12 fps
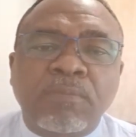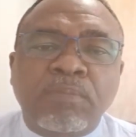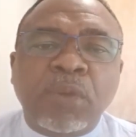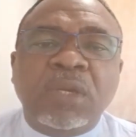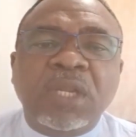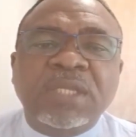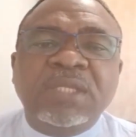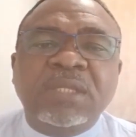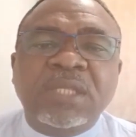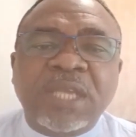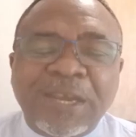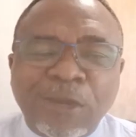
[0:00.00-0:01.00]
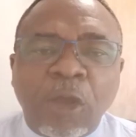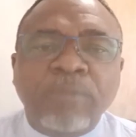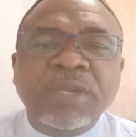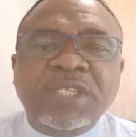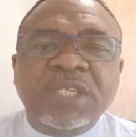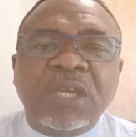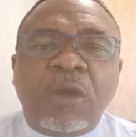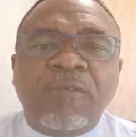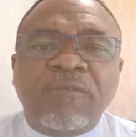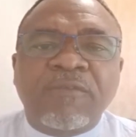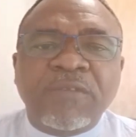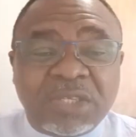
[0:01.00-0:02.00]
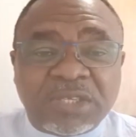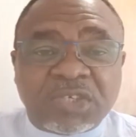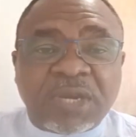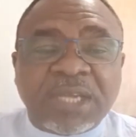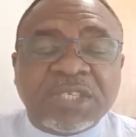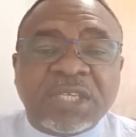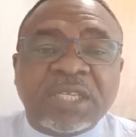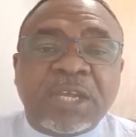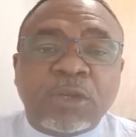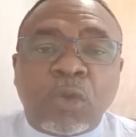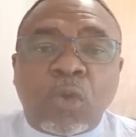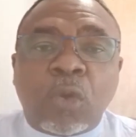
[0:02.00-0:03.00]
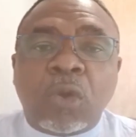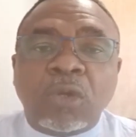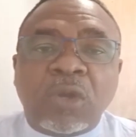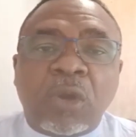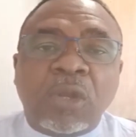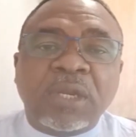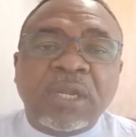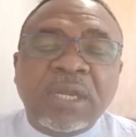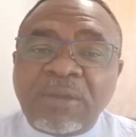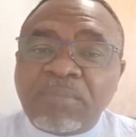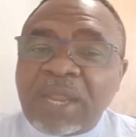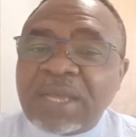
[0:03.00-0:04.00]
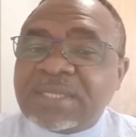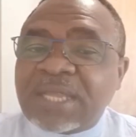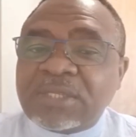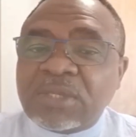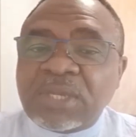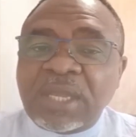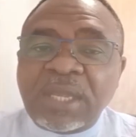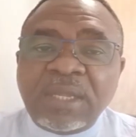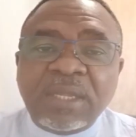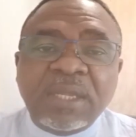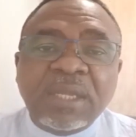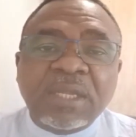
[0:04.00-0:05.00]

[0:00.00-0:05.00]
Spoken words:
put the enormity of the tragedy that occurred on Black Saturday,